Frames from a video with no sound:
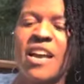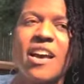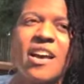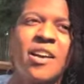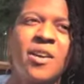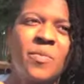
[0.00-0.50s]

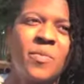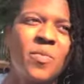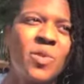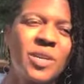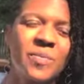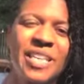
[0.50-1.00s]
um,
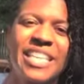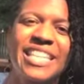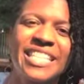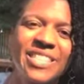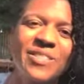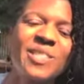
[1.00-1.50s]
would be
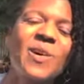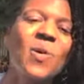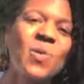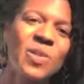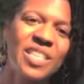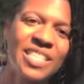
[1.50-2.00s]
the, she was the
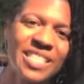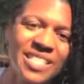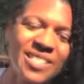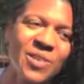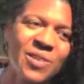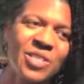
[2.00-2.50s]
oldest,
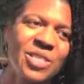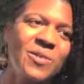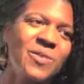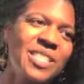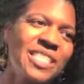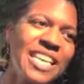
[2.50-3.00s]
so she
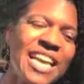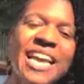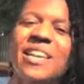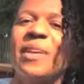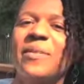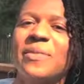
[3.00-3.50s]
was the
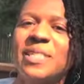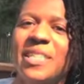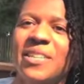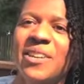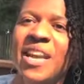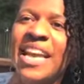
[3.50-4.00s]
head
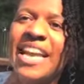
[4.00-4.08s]
babysitter.